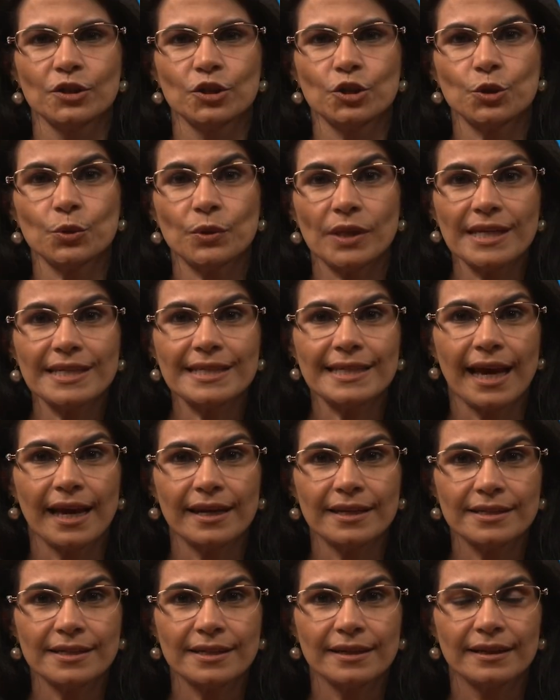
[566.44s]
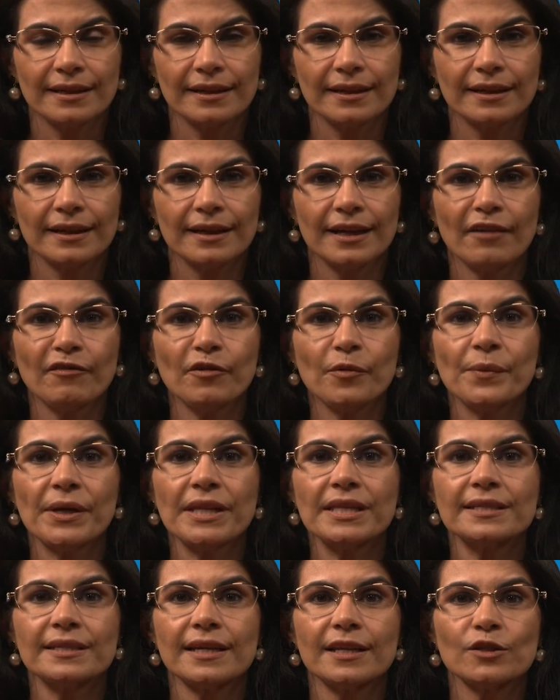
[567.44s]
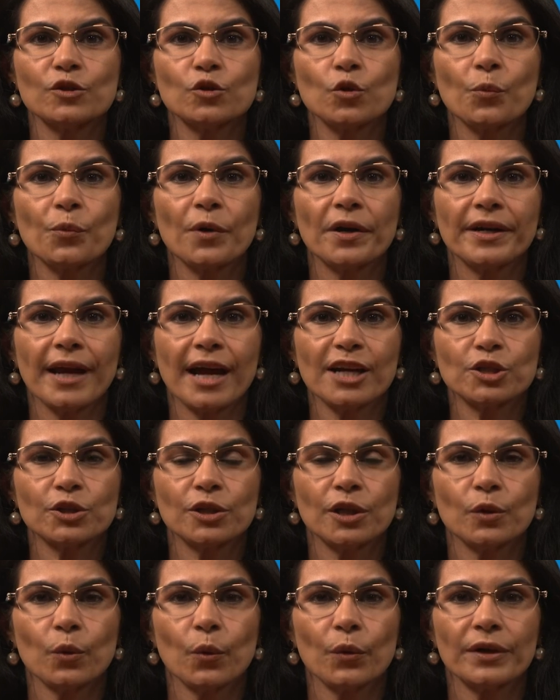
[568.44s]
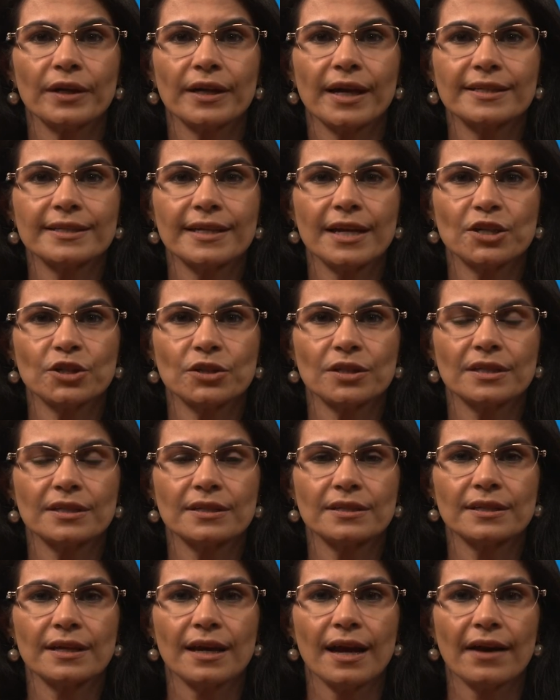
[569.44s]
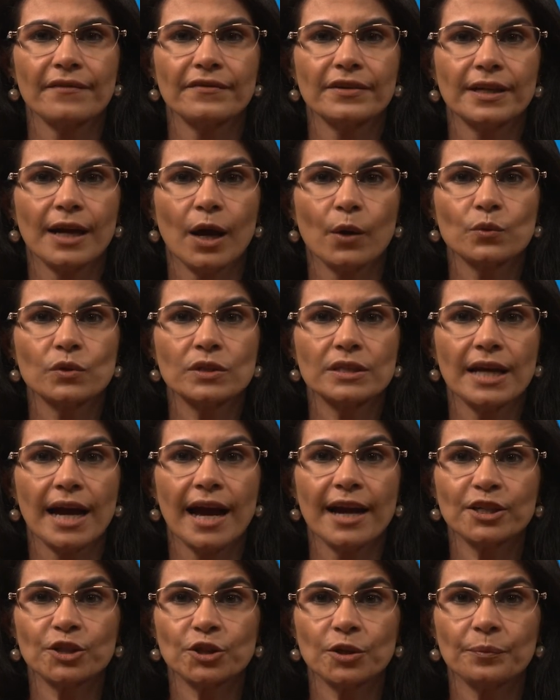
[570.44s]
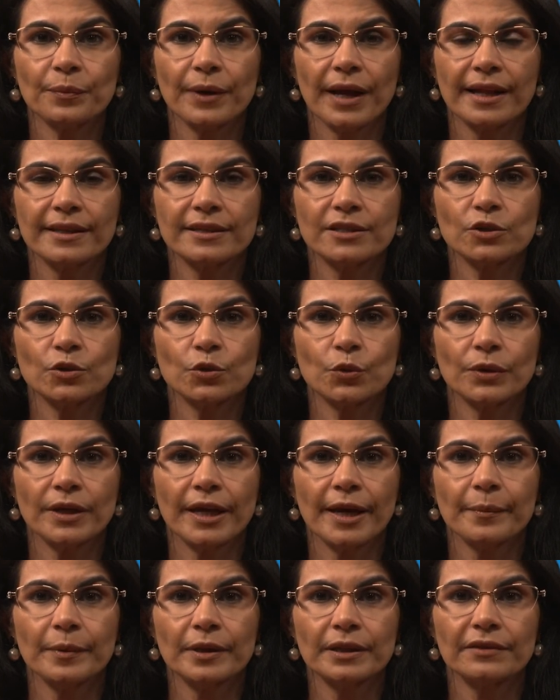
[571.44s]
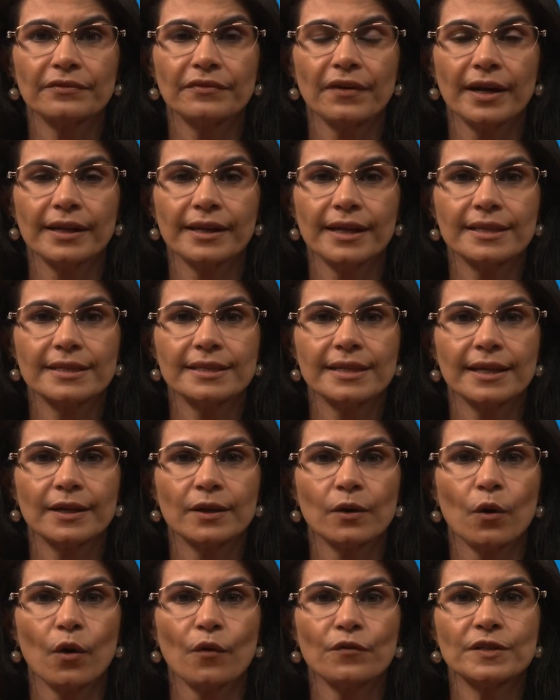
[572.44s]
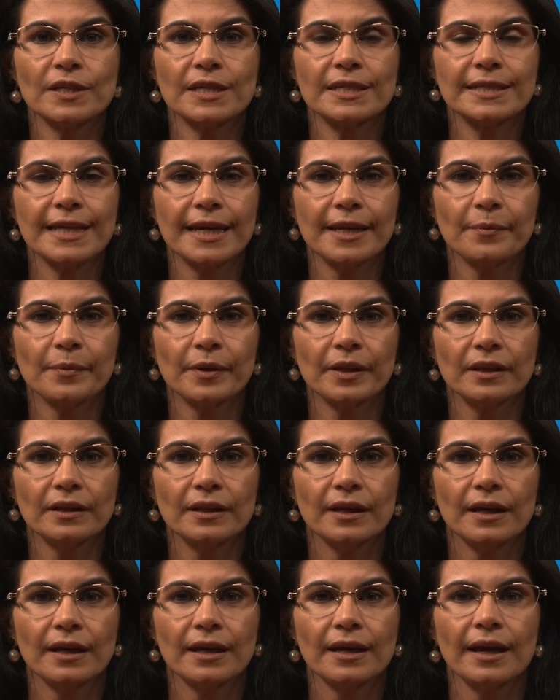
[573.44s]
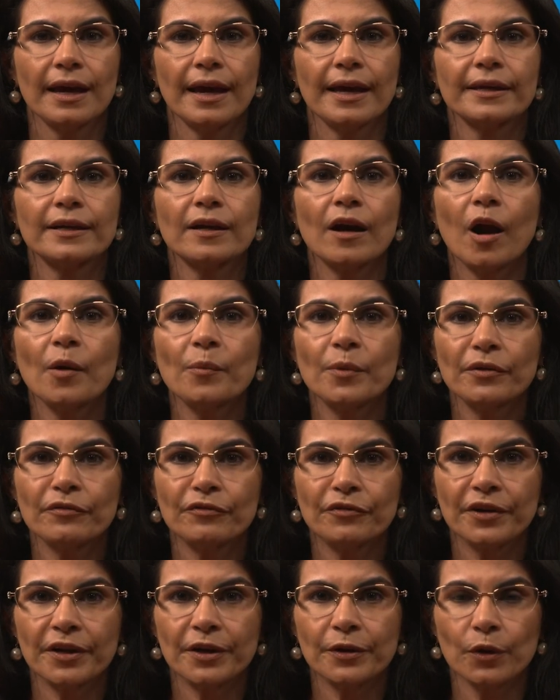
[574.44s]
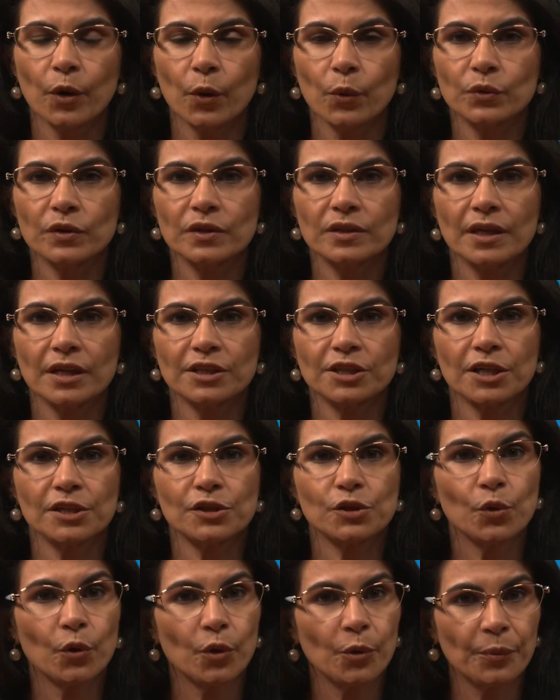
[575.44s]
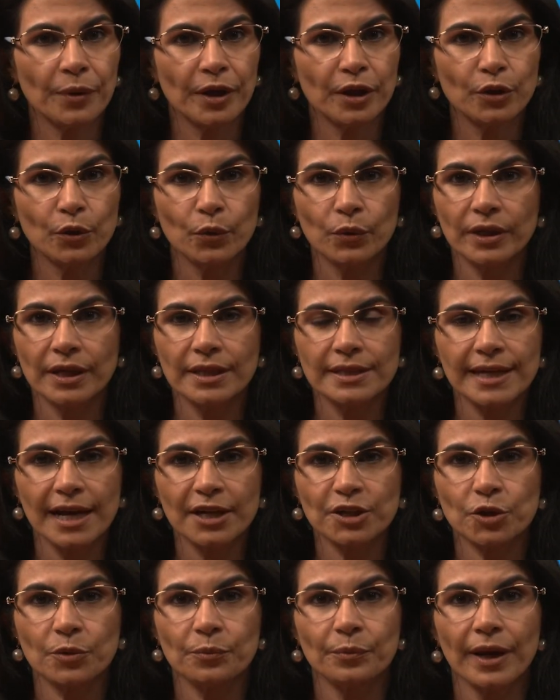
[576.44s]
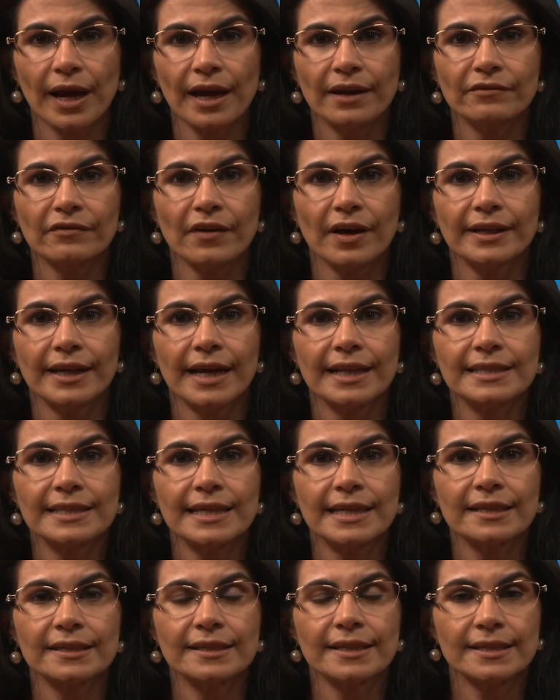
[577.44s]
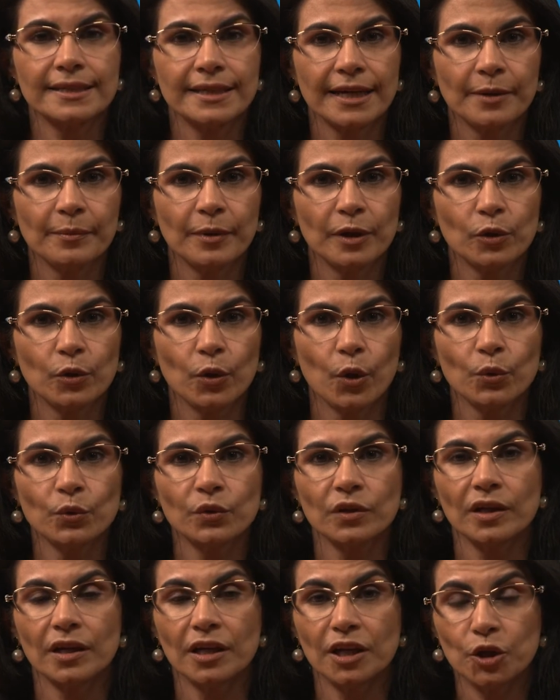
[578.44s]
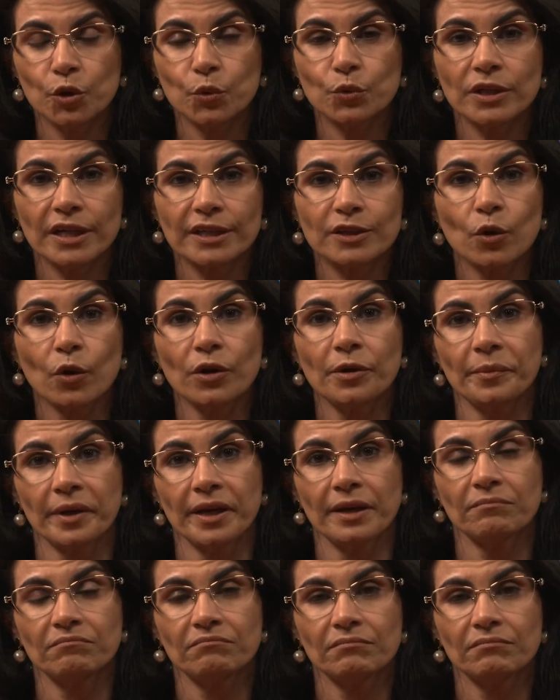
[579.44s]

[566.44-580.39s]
To this end, governments and supranational organizations have announced action plans to enable the financing of sustainable and carbon-free growth, such as European Union's Action Plan Financing Sustainable Growth EU Taxonomy.